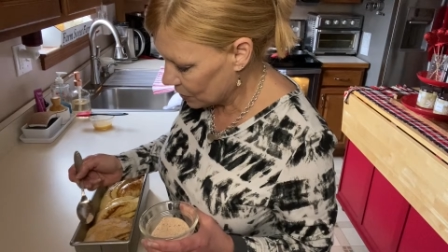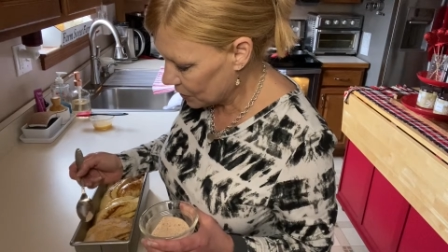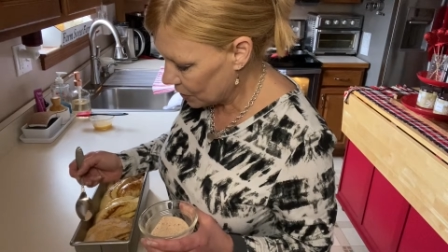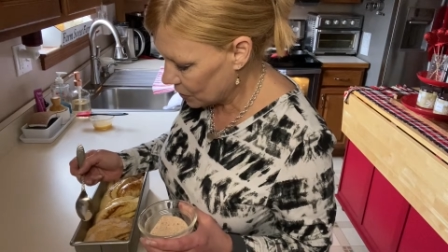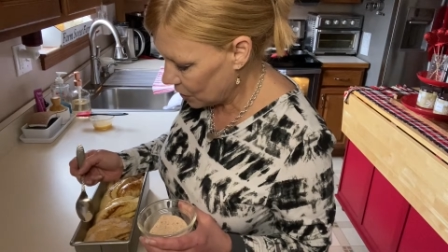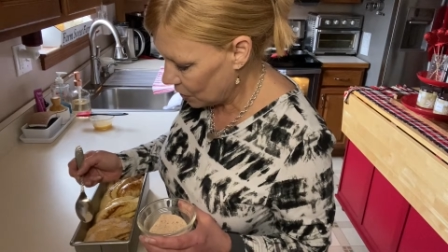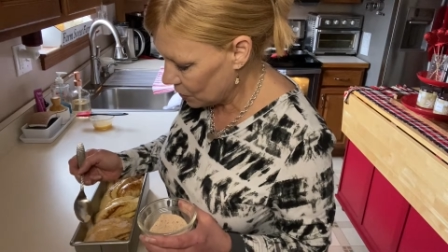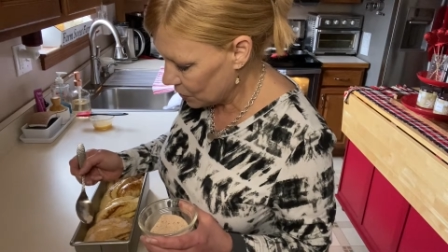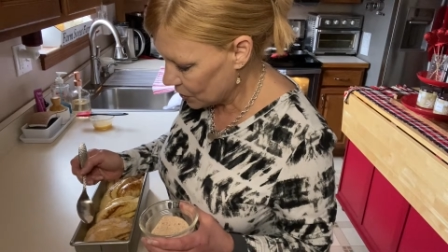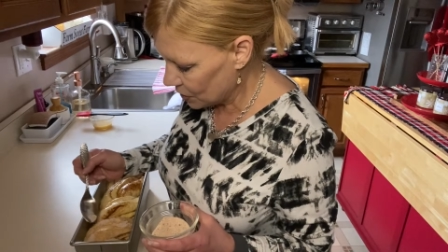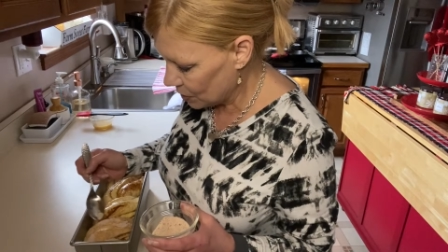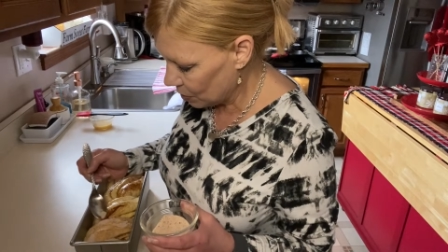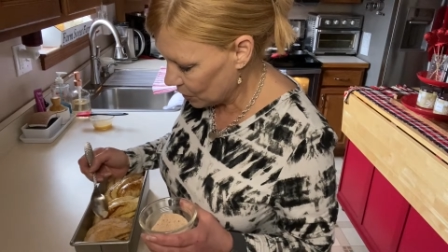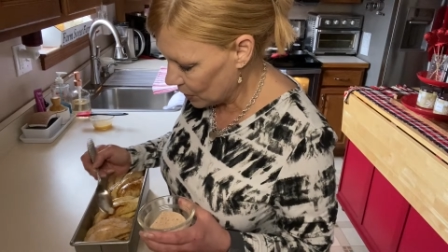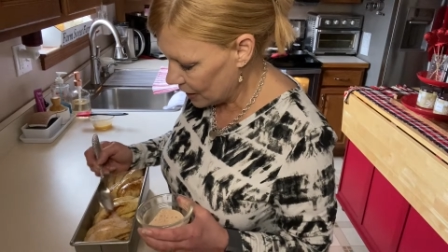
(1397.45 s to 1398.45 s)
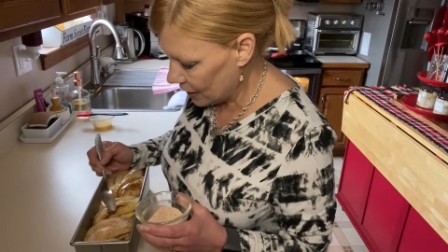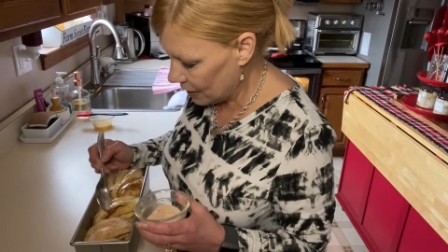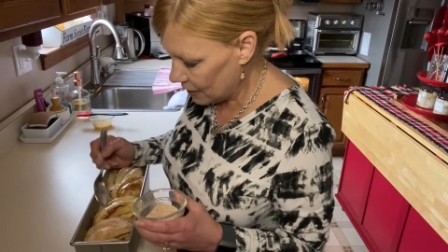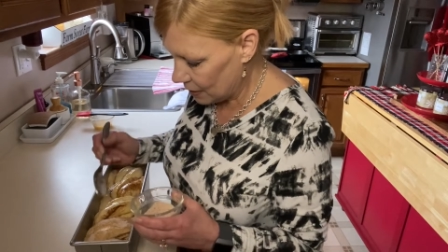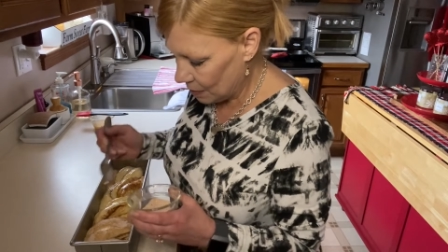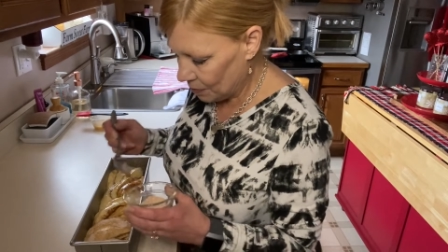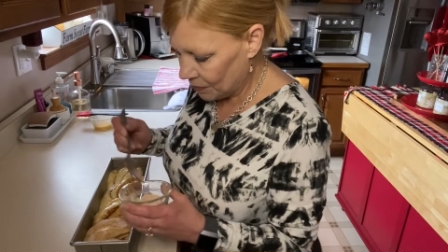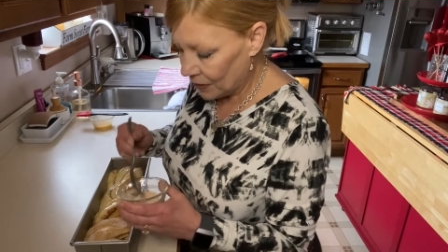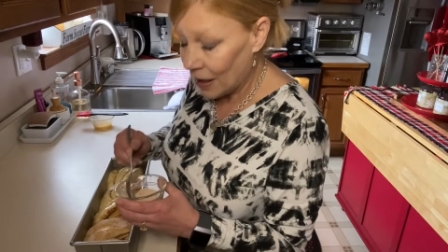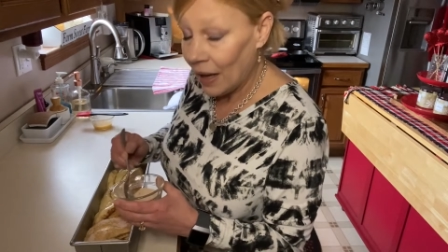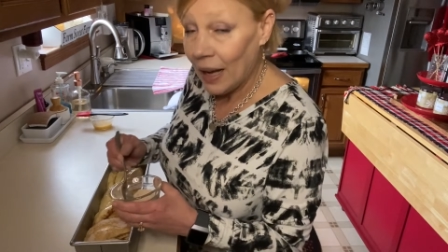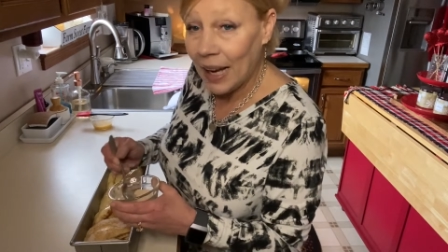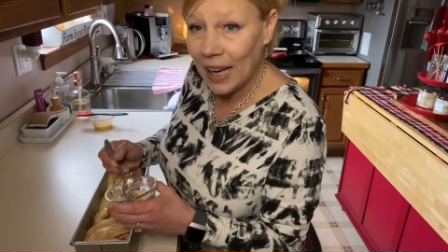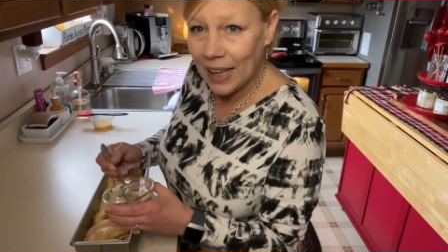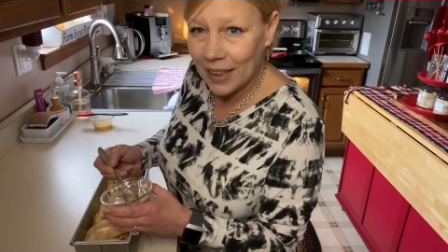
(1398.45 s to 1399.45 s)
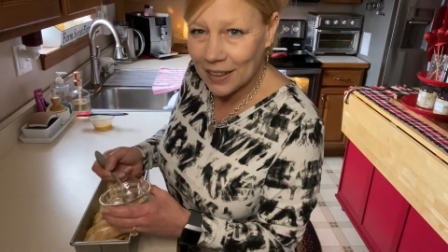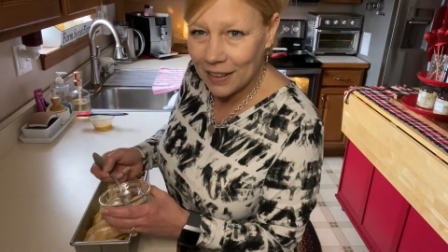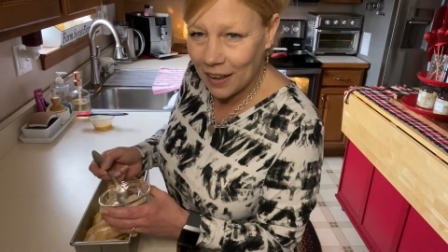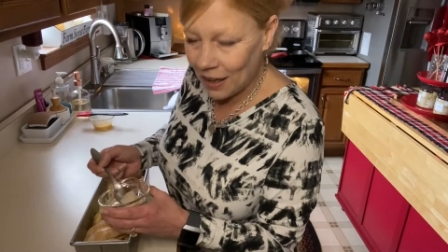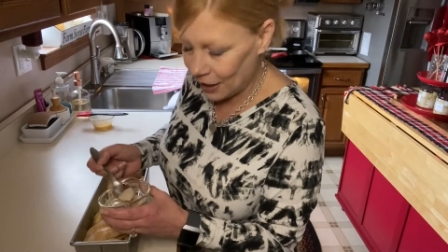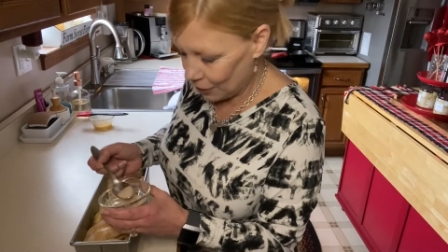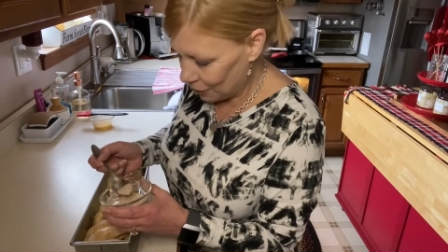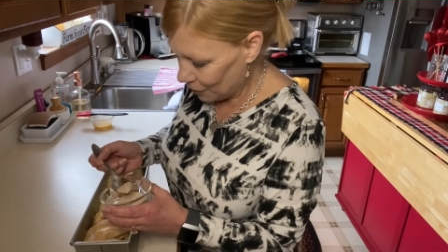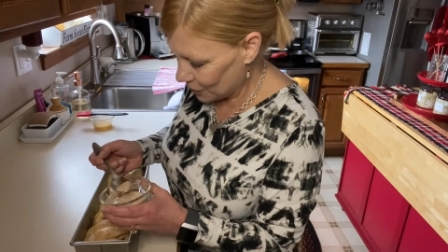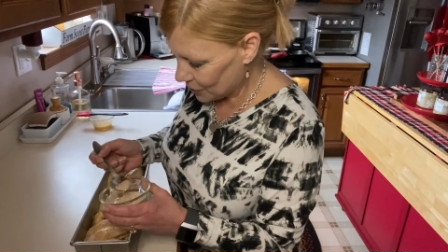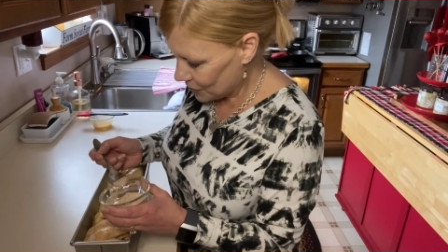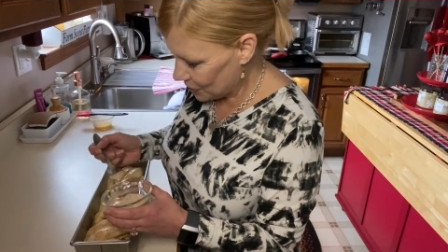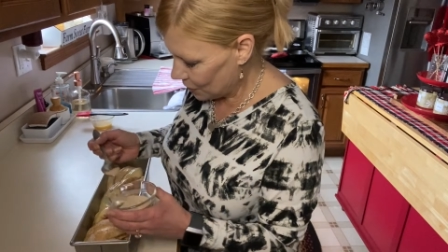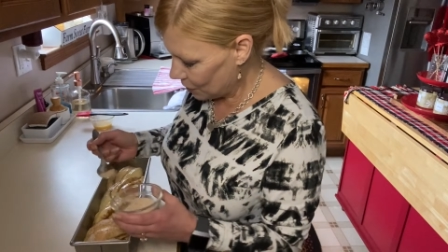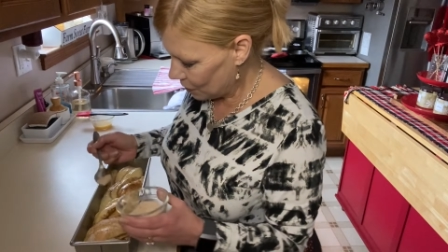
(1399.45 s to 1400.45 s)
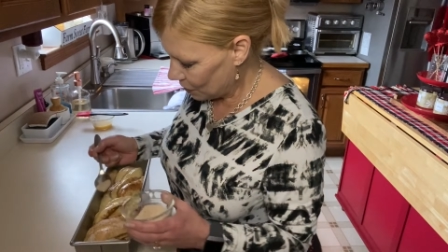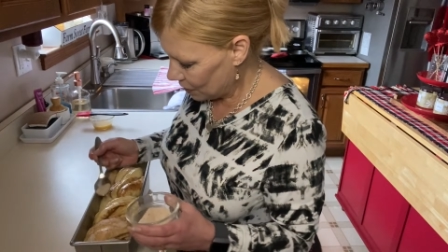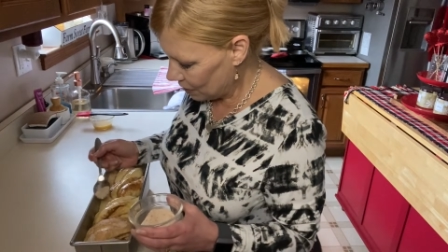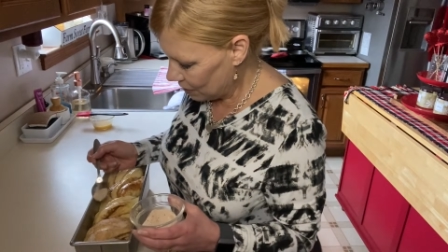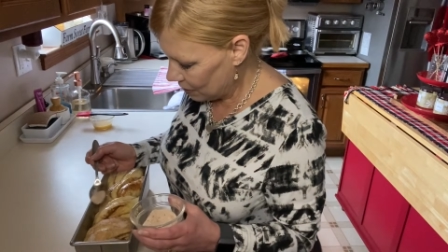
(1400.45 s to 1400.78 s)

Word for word: to toast the bread and I also